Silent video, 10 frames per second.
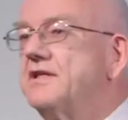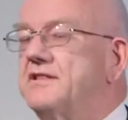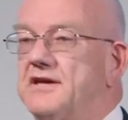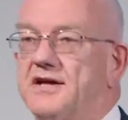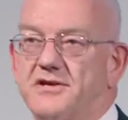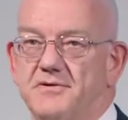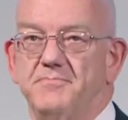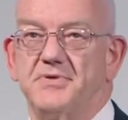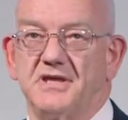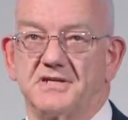the other
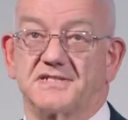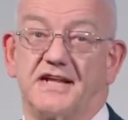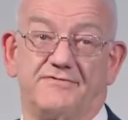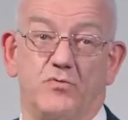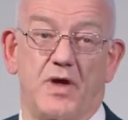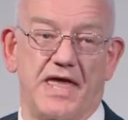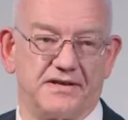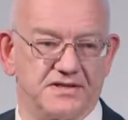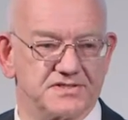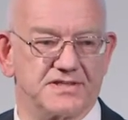being
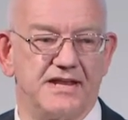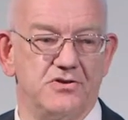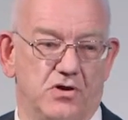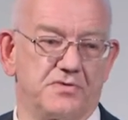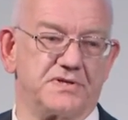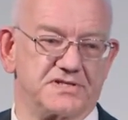self-awareness. They're not the